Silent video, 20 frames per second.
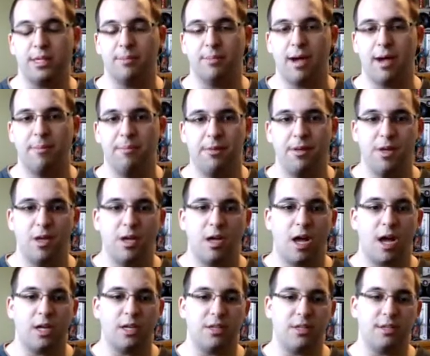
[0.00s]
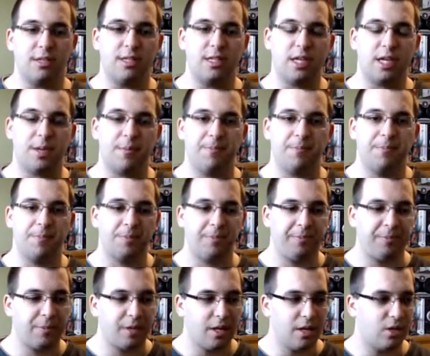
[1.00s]
him up onto the team.
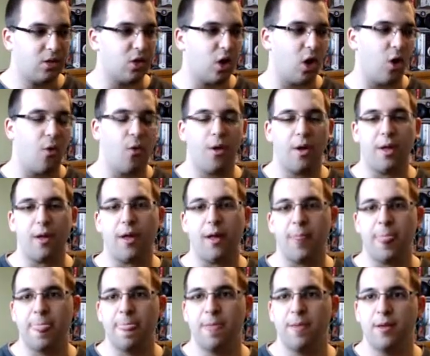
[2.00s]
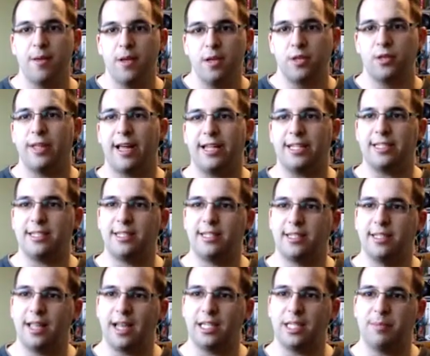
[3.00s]
So
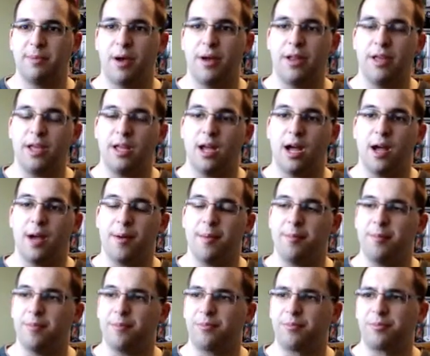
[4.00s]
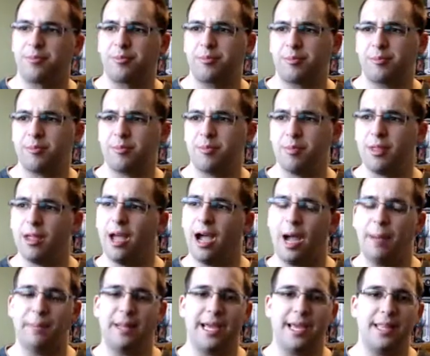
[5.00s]
that's about it.
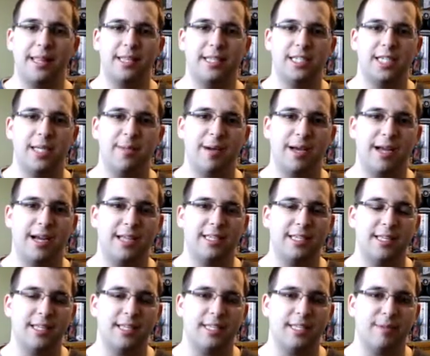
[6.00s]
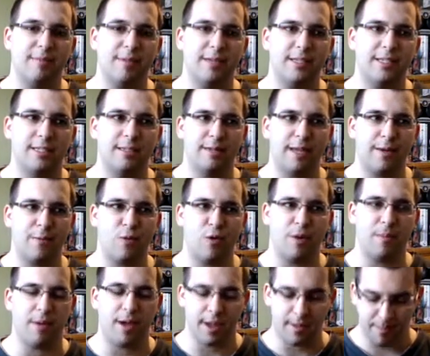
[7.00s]
I'm liking this team. I gotta say, this is like one
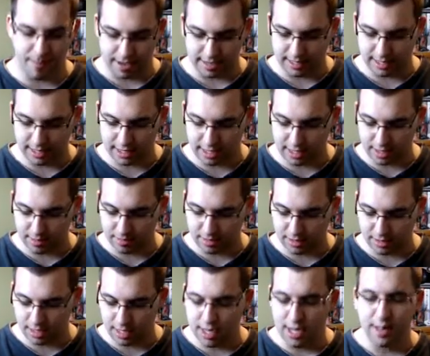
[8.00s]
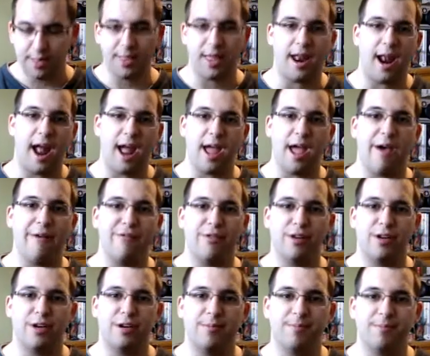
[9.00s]
of my best teams that I
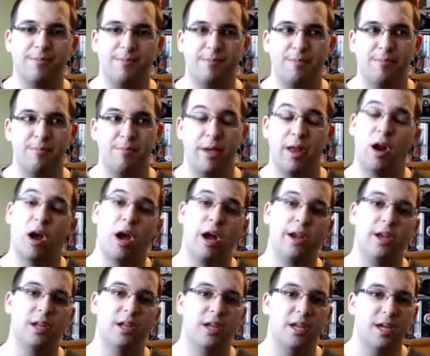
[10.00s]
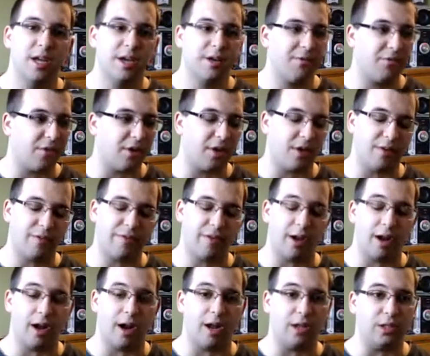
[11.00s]
ever been on for
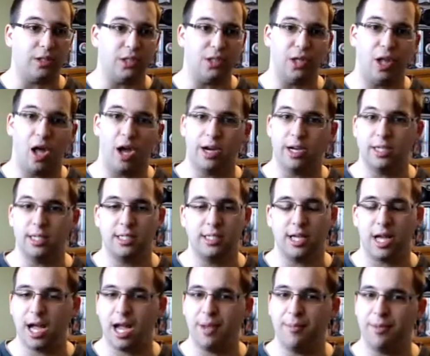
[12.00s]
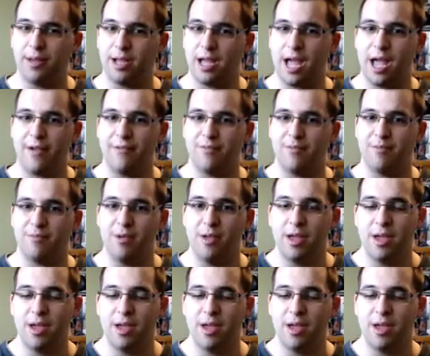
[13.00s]
a longest time. Like, I haven't